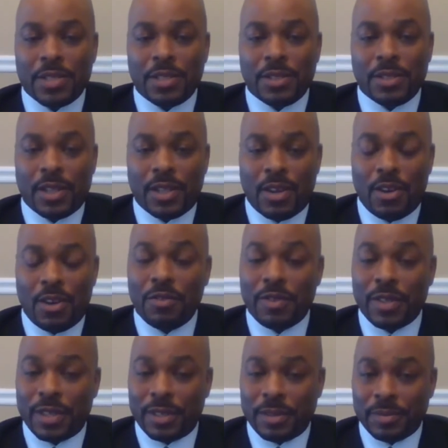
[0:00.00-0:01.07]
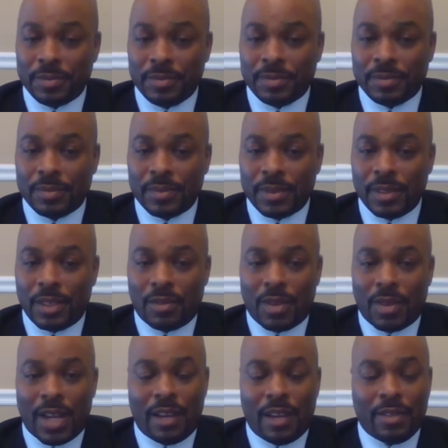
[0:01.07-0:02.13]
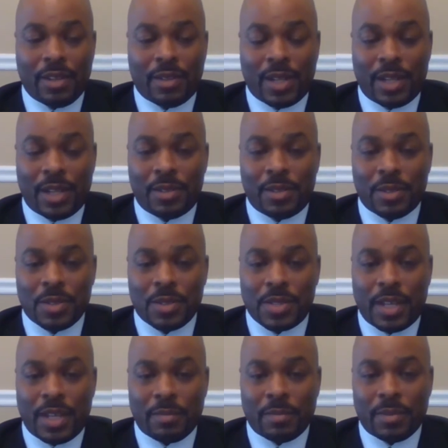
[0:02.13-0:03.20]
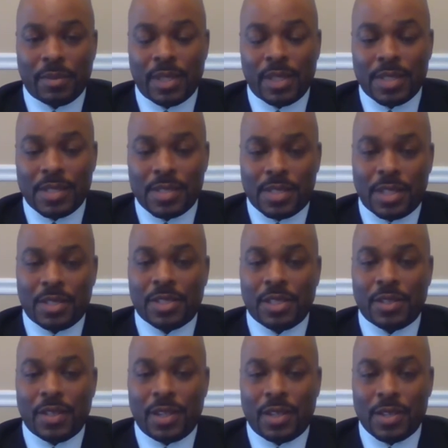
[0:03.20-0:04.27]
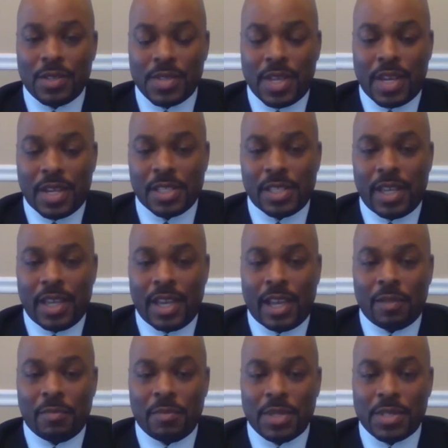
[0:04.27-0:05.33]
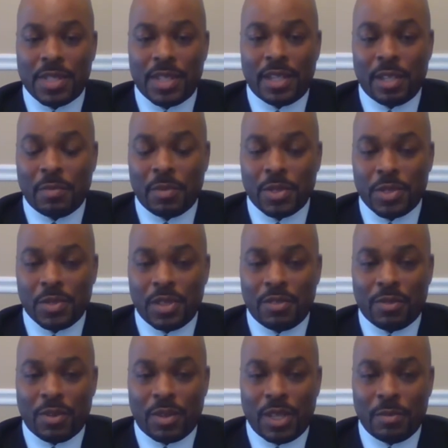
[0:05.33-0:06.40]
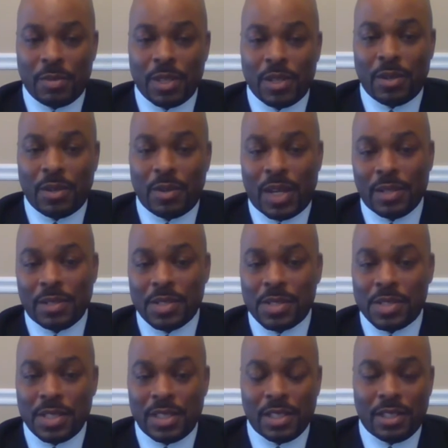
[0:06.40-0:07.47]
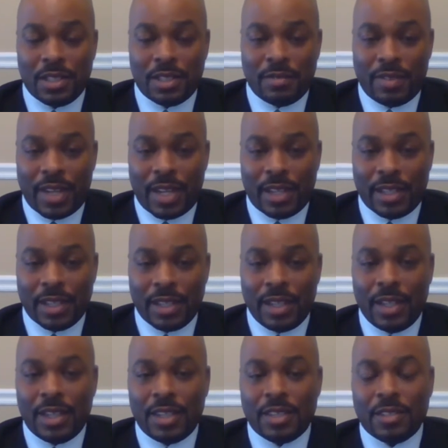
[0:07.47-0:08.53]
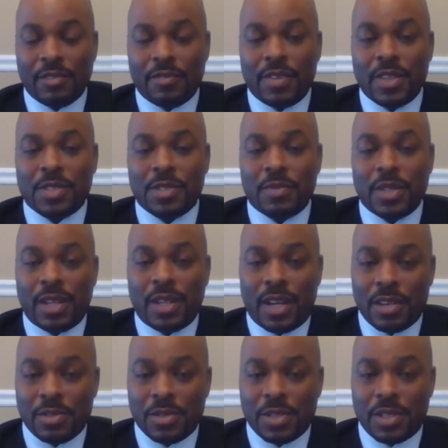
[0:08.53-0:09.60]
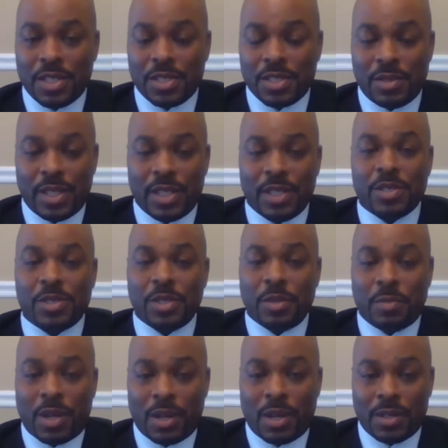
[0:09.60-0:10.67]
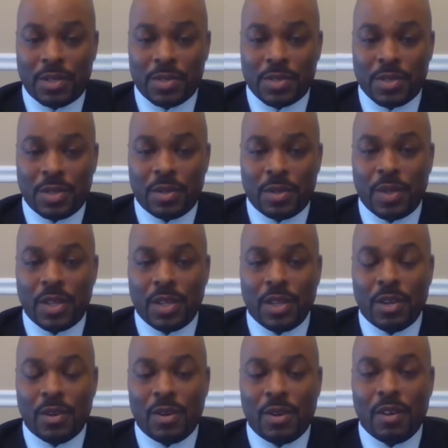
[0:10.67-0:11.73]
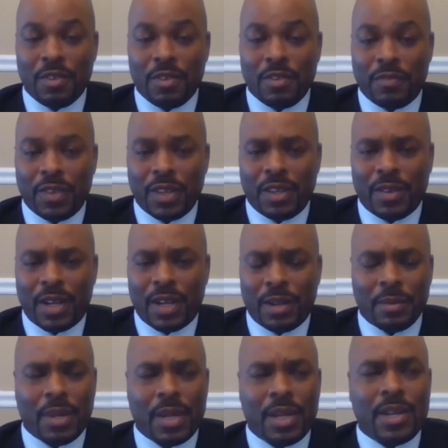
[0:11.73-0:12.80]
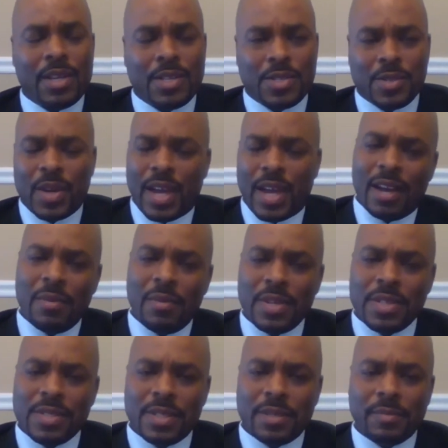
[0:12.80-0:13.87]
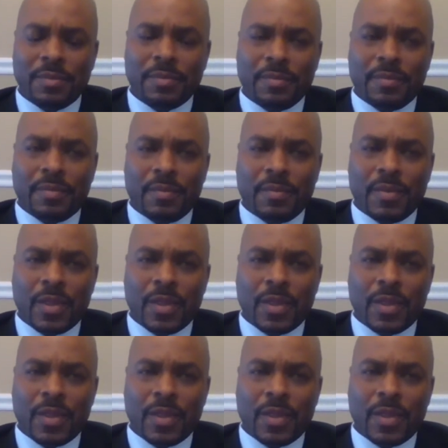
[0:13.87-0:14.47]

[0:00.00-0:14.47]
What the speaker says: Prior to COVID arriving on our doorstep, Secretary Girtz actually had me setting up a trip him to go out to Silicon Valley to visit with non-traditional industry partners so that we can go off and figure out, so how is it